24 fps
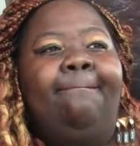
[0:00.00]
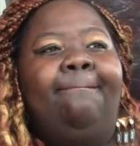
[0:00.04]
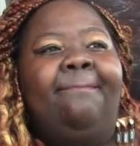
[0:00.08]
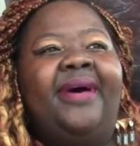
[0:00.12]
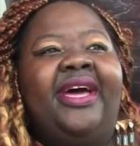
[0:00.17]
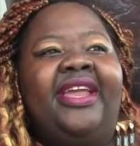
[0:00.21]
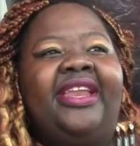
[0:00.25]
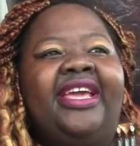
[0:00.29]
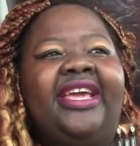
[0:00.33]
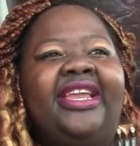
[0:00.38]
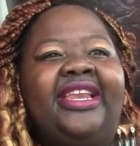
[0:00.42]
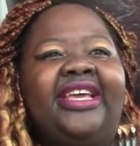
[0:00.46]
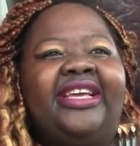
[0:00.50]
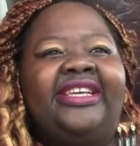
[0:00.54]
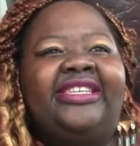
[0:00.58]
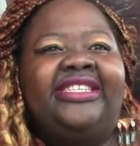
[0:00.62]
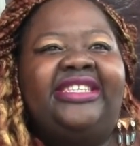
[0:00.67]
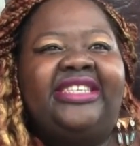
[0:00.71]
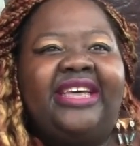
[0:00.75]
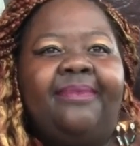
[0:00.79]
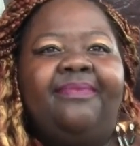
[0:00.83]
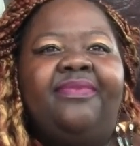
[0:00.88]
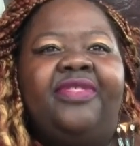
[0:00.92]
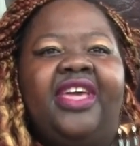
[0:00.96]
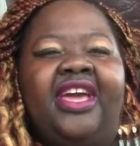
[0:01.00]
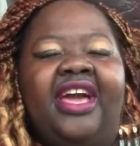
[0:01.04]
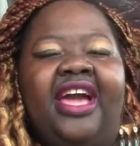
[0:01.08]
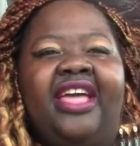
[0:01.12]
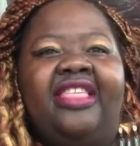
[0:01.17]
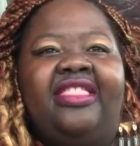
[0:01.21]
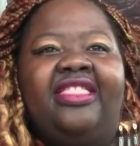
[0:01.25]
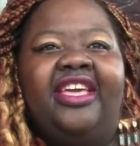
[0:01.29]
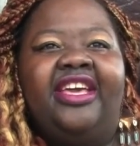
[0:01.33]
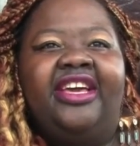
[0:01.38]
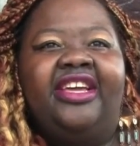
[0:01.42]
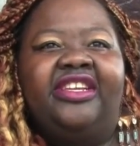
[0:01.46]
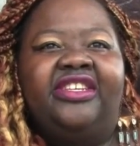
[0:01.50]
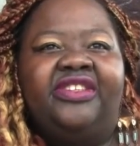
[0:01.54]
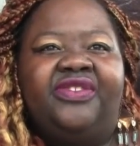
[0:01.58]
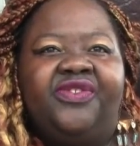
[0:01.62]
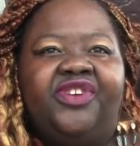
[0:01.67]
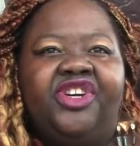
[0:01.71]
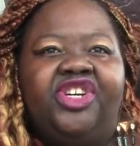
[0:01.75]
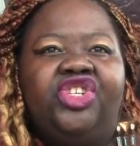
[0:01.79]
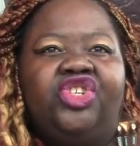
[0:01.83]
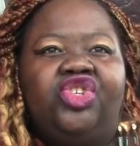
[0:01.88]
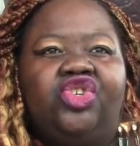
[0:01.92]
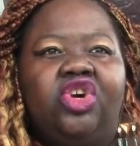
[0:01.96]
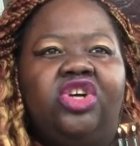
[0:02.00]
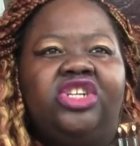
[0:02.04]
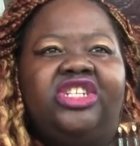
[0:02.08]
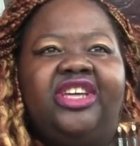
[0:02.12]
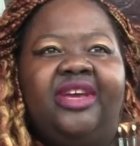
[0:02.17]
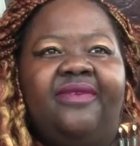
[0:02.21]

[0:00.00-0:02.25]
But it is something I think it is very strong